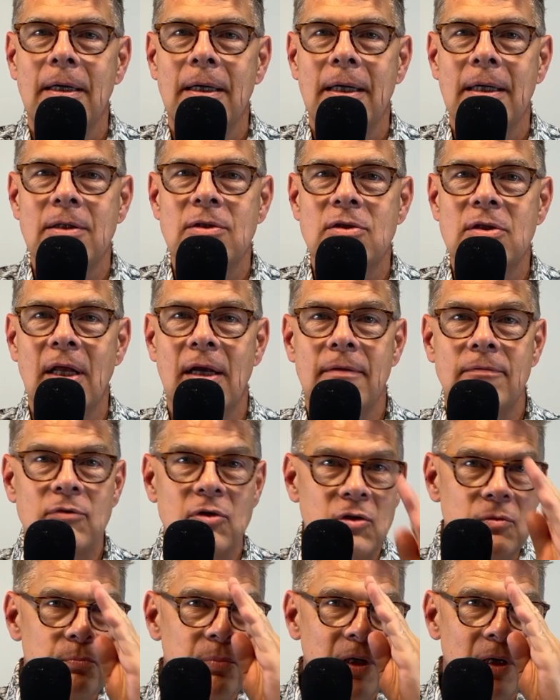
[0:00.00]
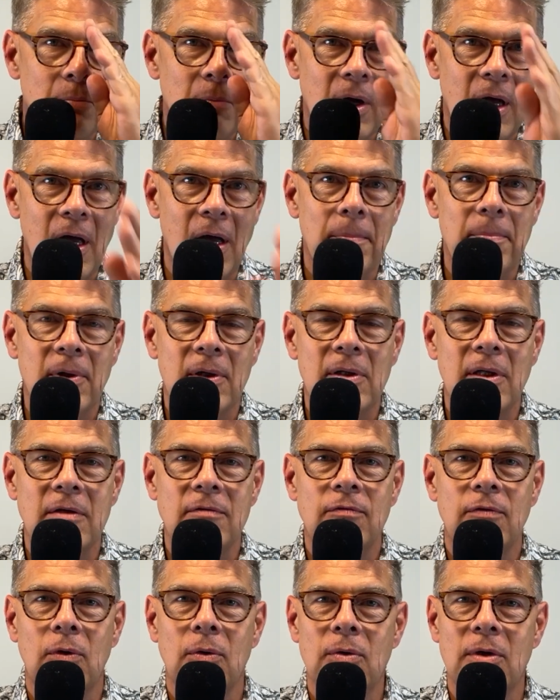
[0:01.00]
instead of just being myopically
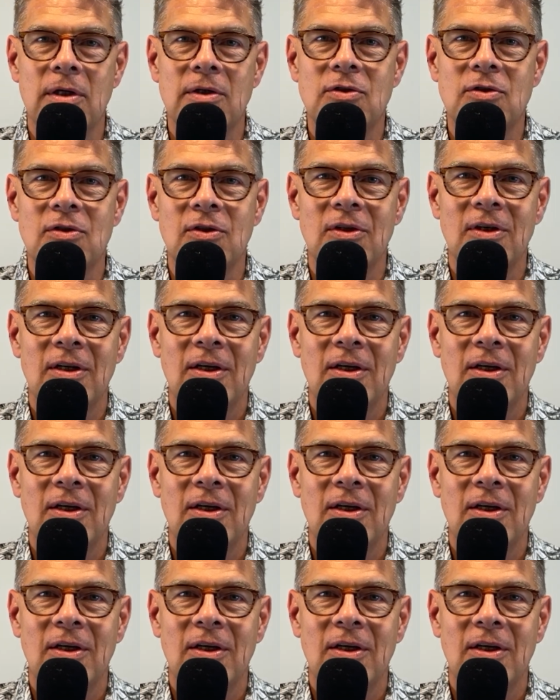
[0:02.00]
focused